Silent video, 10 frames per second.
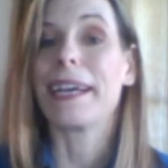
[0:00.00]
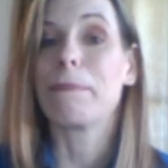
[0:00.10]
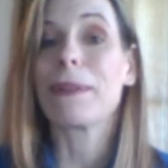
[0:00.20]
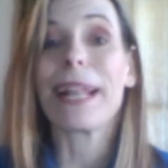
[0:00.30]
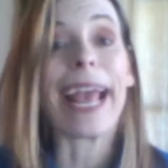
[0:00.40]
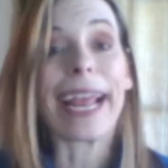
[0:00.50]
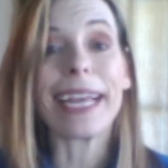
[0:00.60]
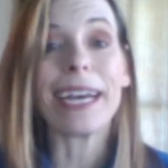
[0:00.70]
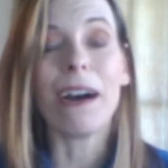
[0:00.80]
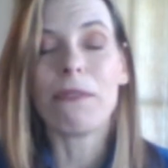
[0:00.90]

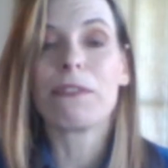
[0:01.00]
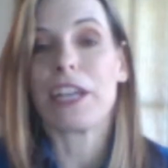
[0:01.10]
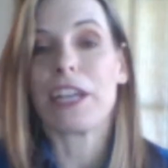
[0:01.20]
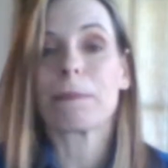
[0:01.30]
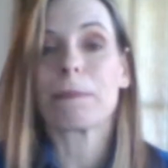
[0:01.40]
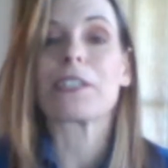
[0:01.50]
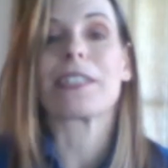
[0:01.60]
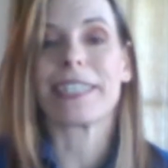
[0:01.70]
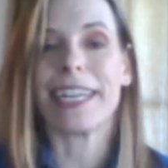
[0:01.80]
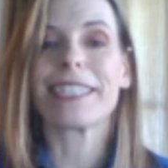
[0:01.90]
play of Shakespeare's
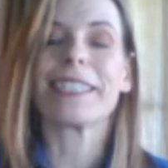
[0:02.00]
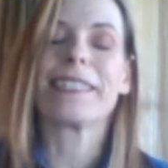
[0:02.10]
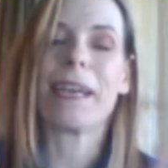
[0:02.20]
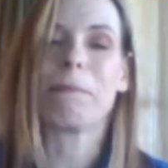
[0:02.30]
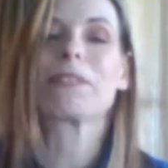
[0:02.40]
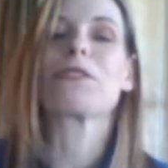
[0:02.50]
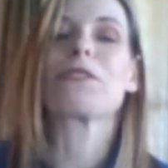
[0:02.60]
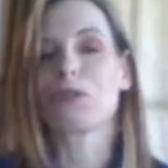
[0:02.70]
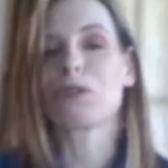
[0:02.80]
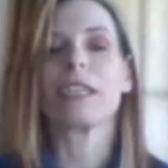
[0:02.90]
The Tempest,
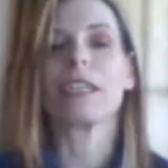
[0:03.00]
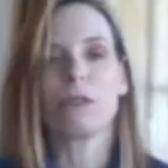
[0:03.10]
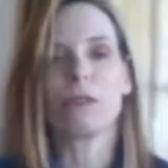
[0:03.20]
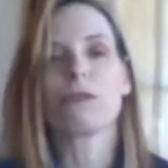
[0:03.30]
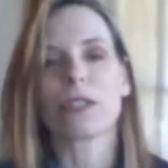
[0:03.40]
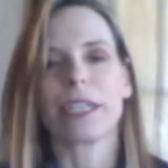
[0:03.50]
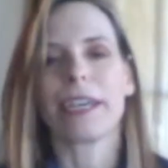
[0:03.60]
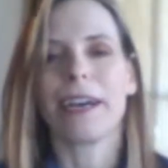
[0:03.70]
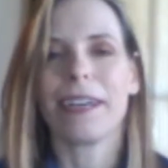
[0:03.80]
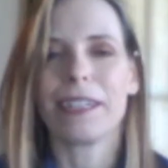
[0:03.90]
loosely
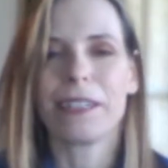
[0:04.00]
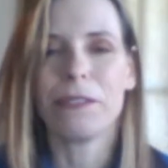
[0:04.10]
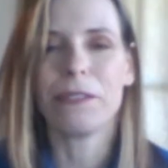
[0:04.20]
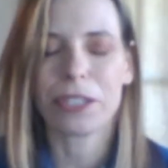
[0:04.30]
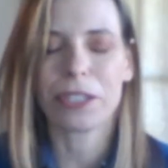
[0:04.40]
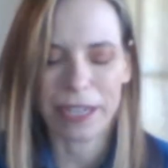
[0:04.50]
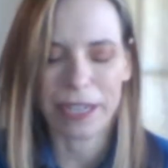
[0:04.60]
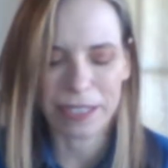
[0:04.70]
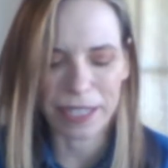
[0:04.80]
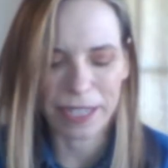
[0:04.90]

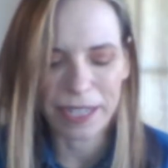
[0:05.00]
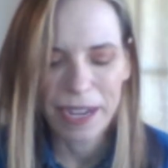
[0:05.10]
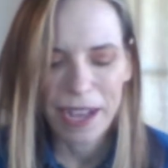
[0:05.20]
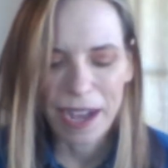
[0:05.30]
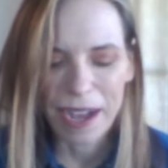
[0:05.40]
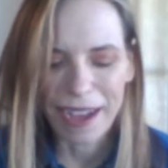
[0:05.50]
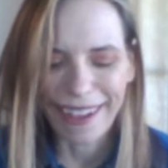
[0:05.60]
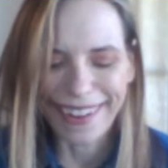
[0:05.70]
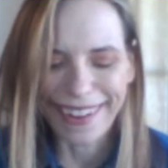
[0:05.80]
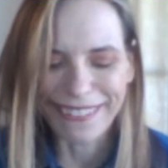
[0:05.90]
translated,
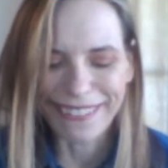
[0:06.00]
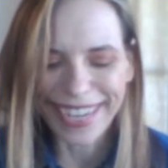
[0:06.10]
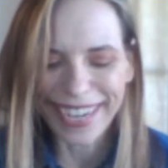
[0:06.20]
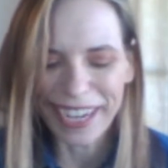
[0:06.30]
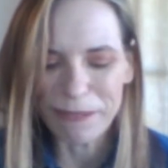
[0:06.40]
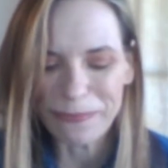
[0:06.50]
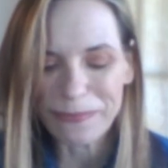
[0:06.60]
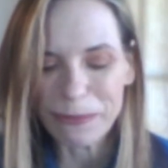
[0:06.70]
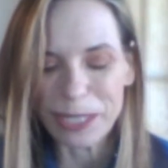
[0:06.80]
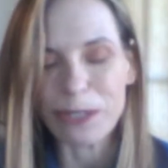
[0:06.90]
and we
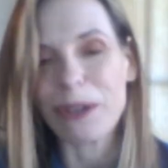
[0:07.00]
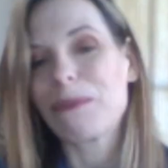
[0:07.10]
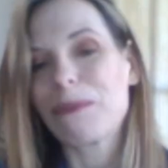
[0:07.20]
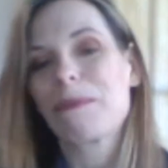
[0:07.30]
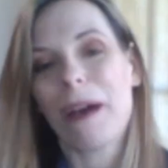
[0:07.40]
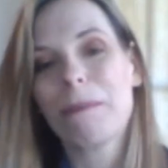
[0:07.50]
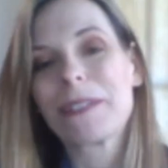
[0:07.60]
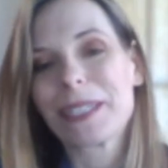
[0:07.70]
would do it with up to